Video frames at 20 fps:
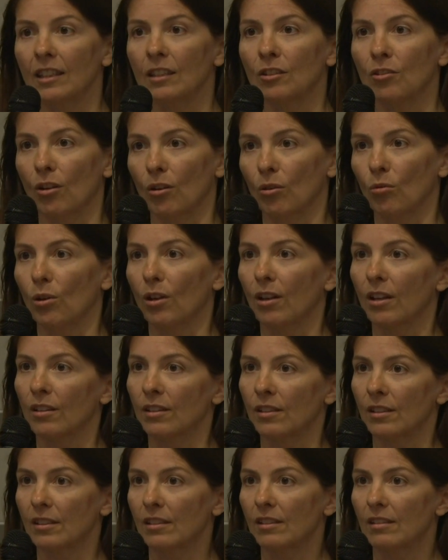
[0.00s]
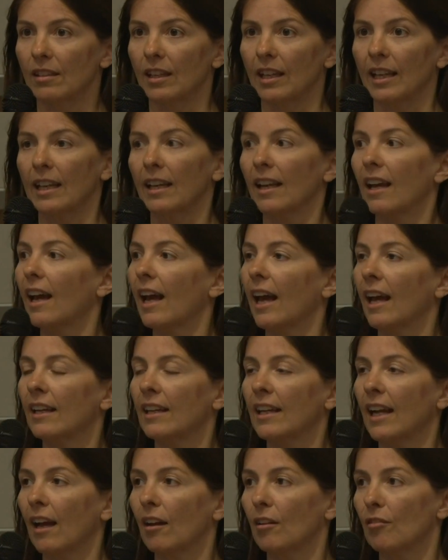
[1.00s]
and drug workers and
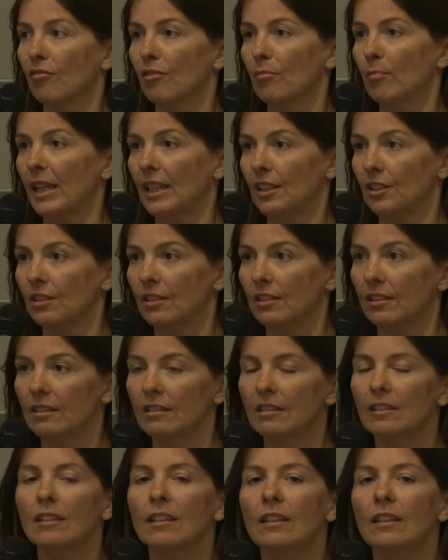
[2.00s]
handing out information,